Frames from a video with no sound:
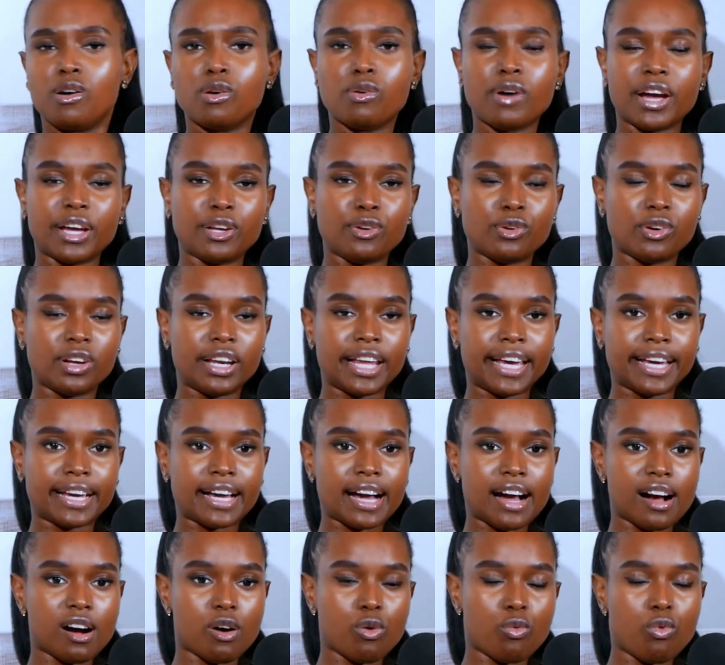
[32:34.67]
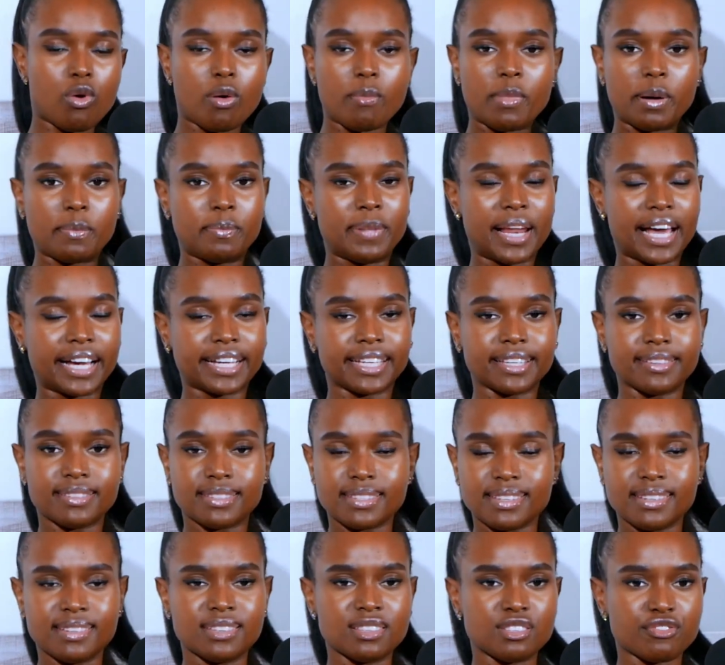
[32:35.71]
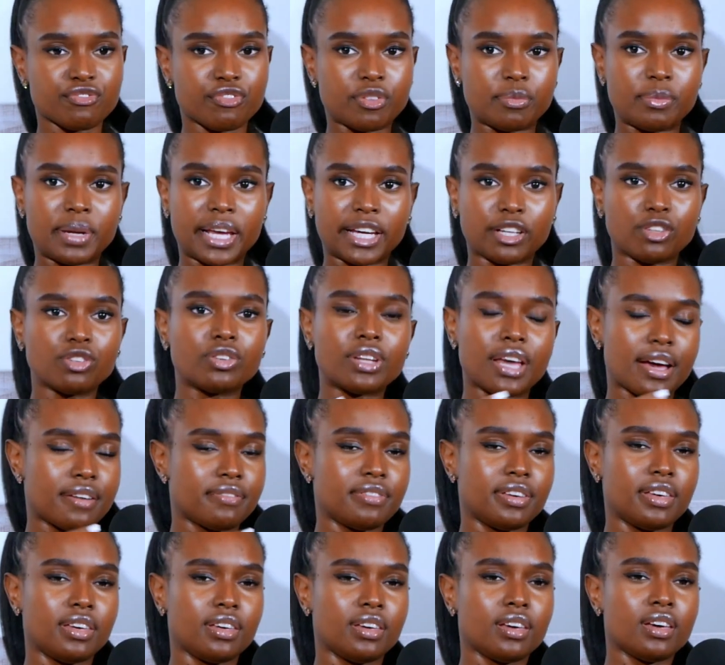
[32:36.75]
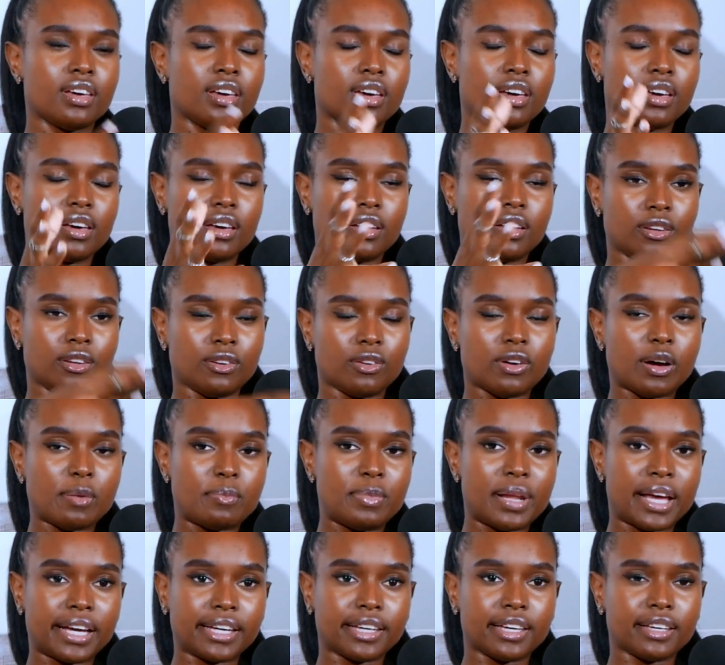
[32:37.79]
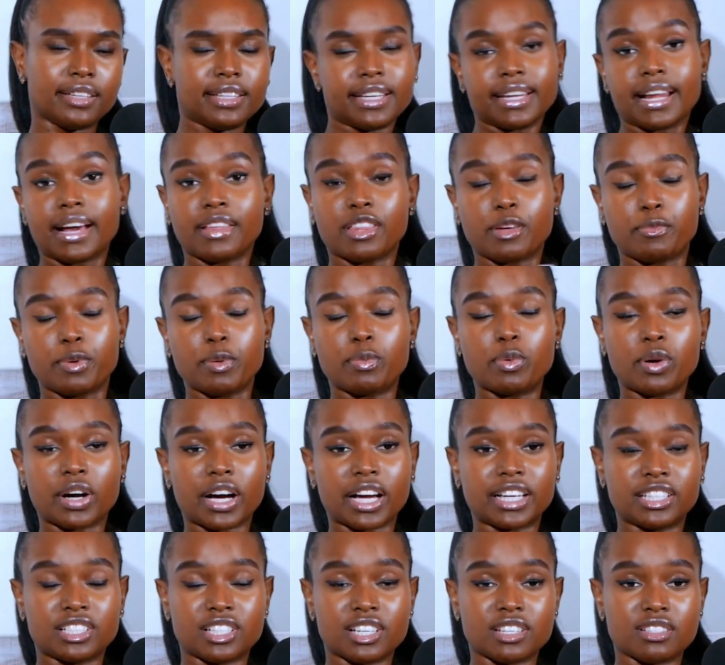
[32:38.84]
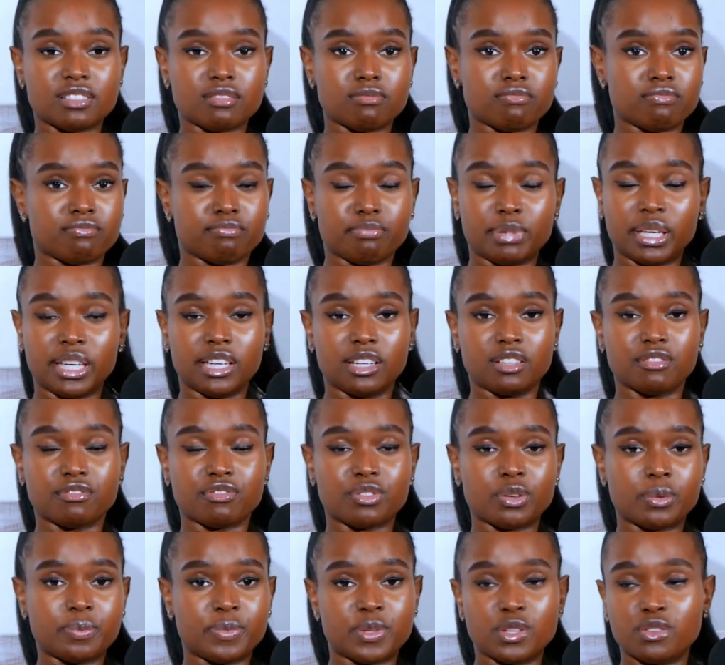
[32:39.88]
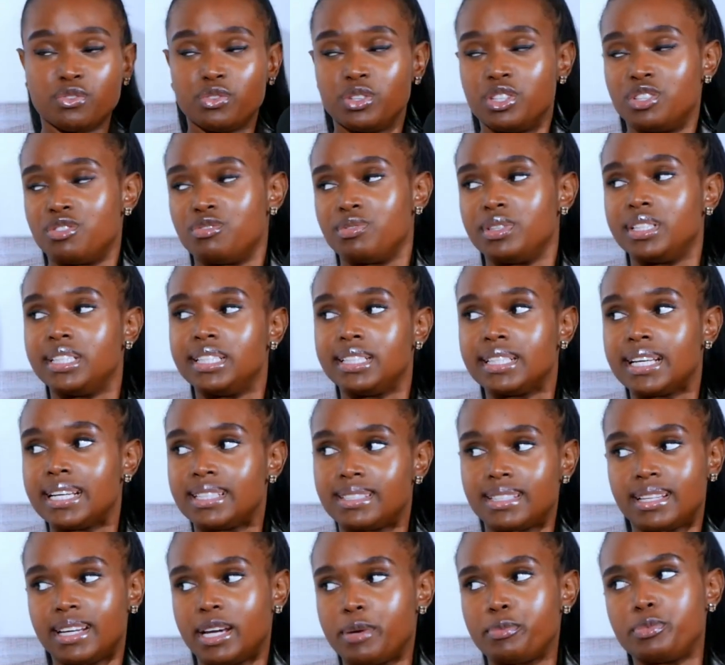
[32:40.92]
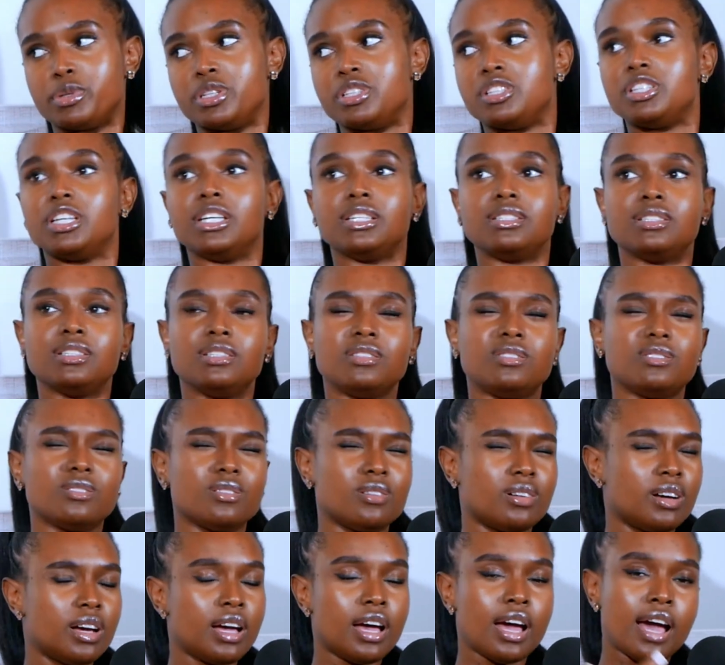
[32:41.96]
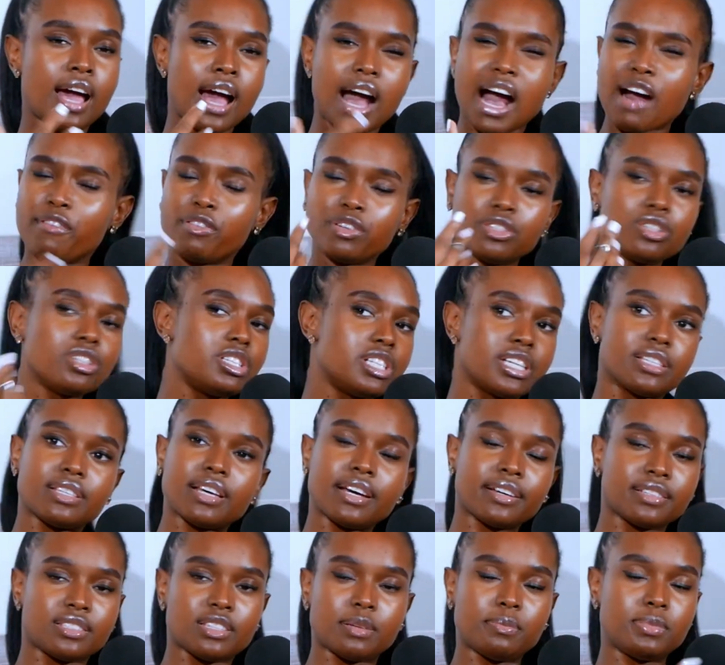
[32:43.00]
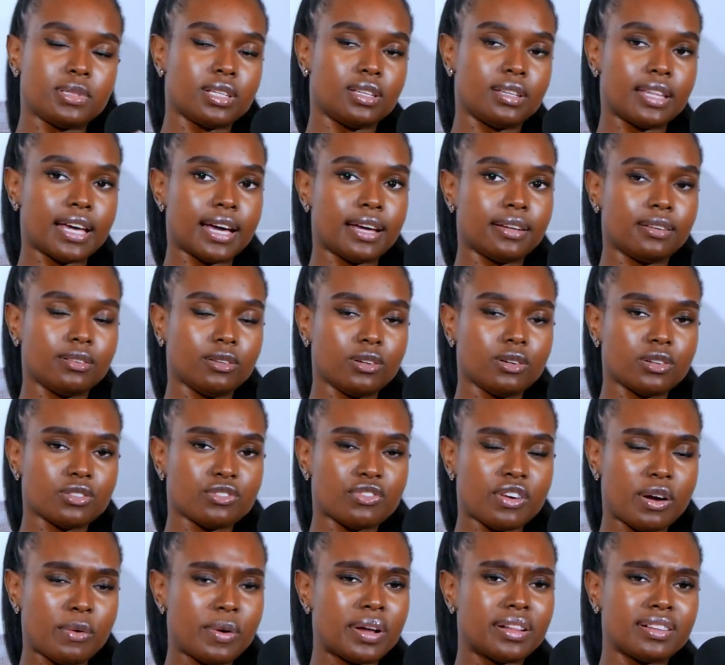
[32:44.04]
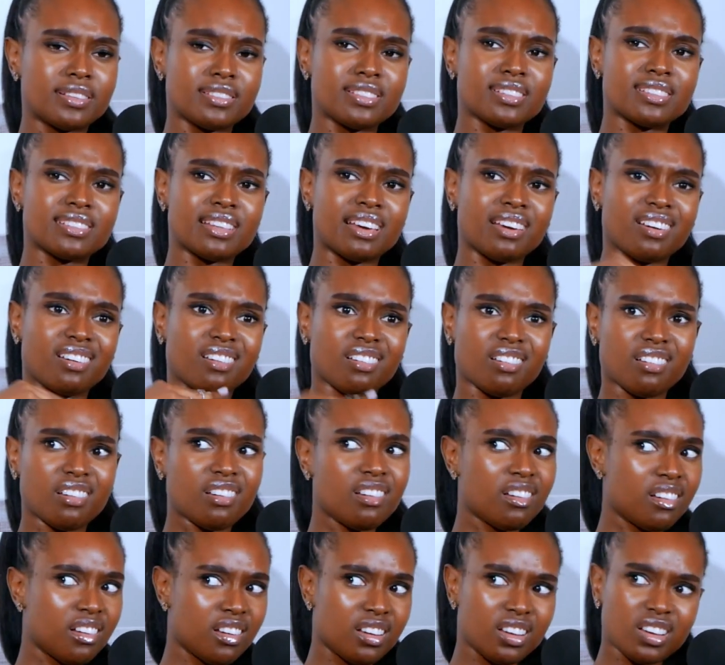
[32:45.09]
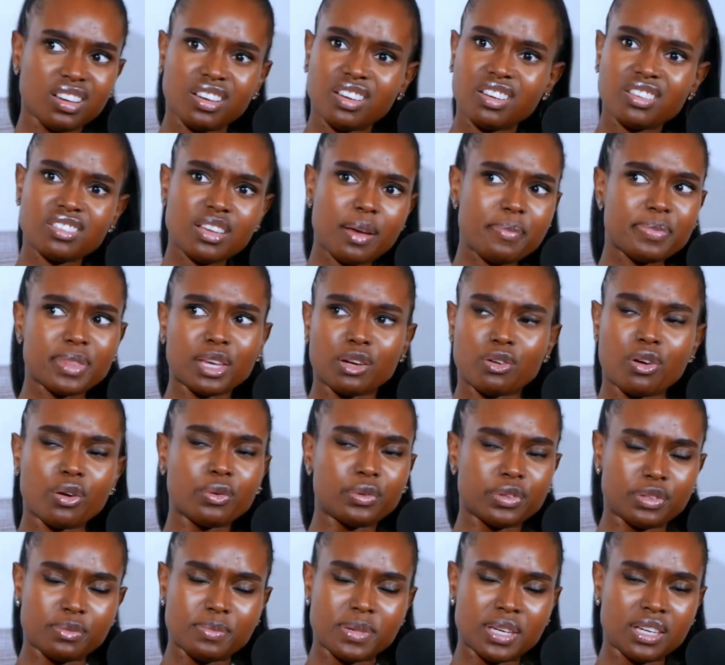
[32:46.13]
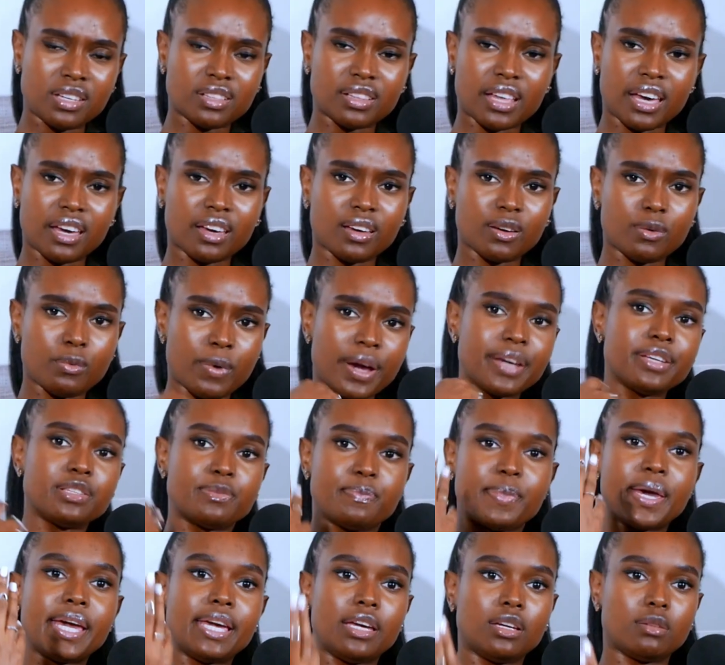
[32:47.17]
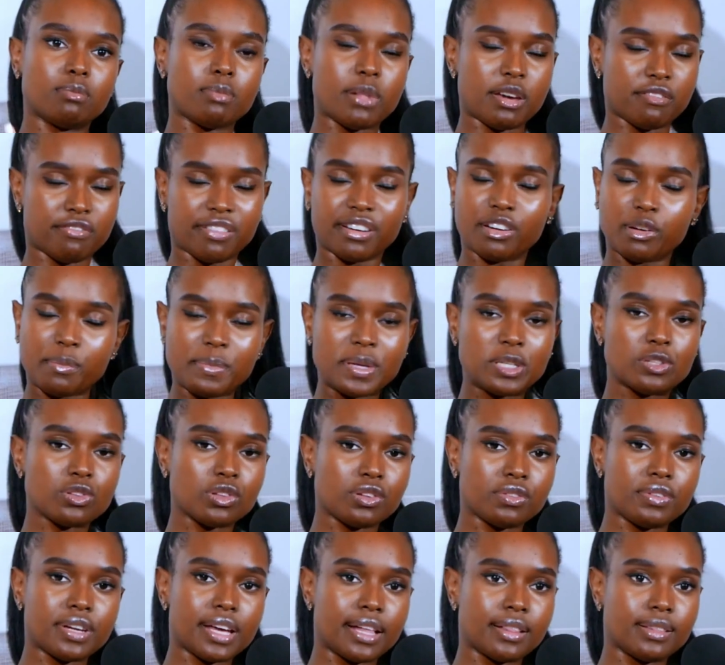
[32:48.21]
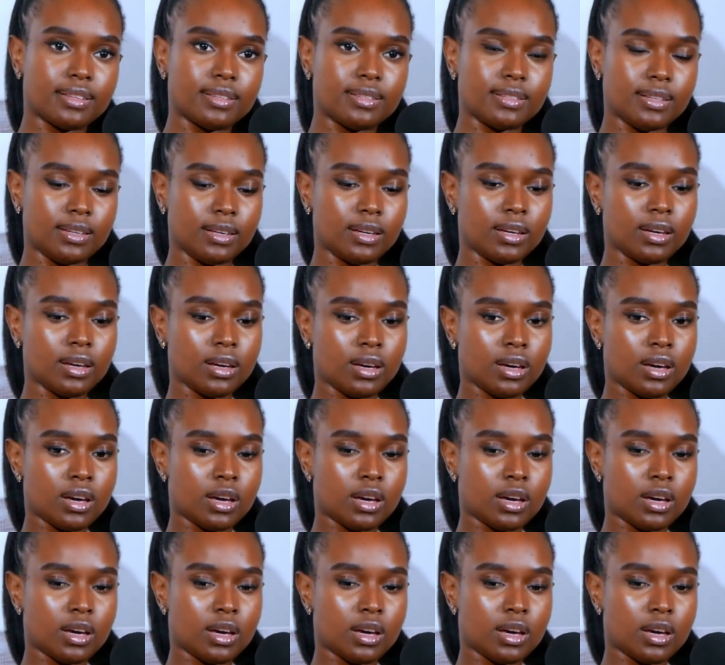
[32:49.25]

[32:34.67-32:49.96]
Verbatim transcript: Or I know like how warm a blanket is from like not having you know, a blanket. Yet other people can just begin from this food is really nice and I appreciate it. So I've also just accepted that because for a while I was just like, there's something wrong with me. Like, why is pain my fundamental reality?